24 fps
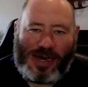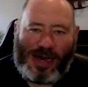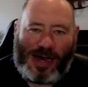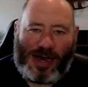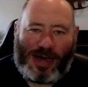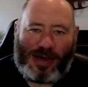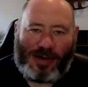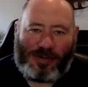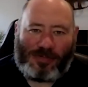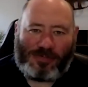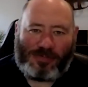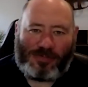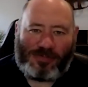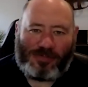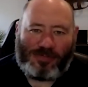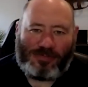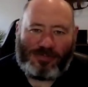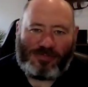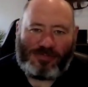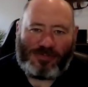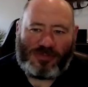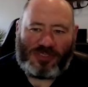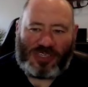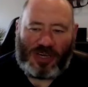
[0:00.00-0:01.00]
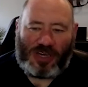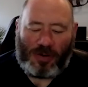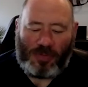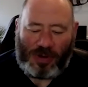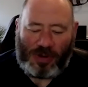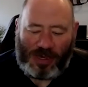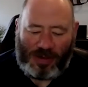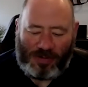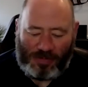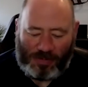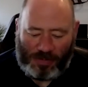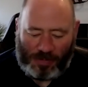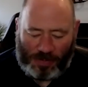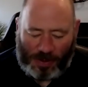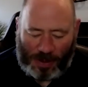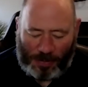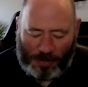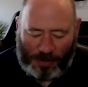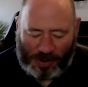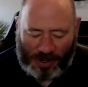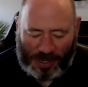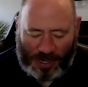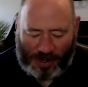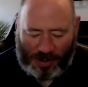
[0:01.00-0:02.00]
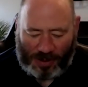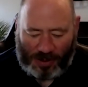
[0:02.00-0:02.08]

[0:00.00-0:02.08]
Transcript: So many people